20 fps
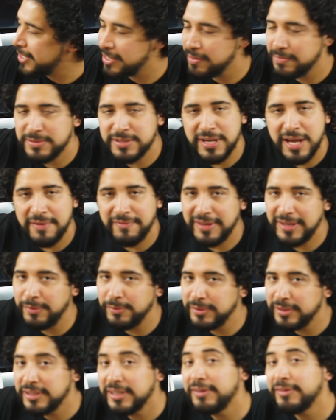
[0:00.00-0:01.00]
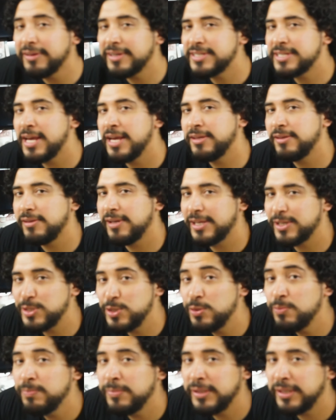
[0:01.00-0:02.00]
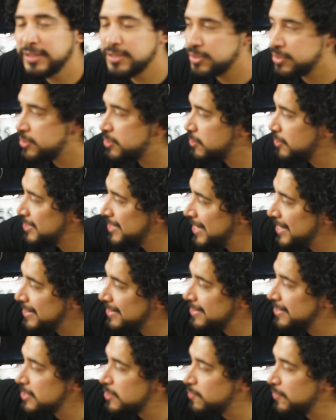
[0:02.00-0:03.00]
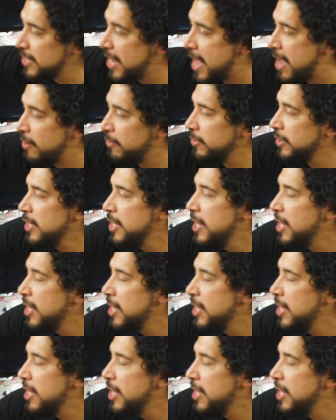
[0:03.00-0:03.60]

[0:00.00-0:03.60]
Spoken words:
comes off. It'll literally take you like 2 minutes just to take this one out.